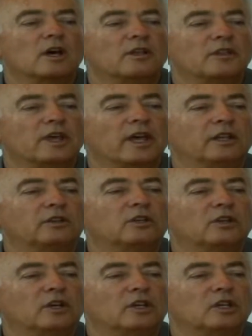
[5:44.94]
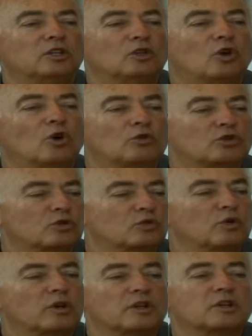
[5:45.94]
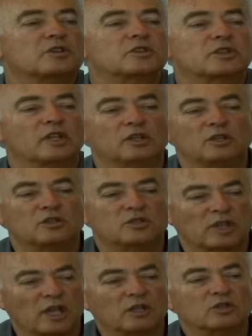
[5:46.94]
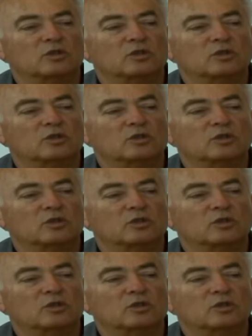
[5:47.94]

that it goes to a steady state.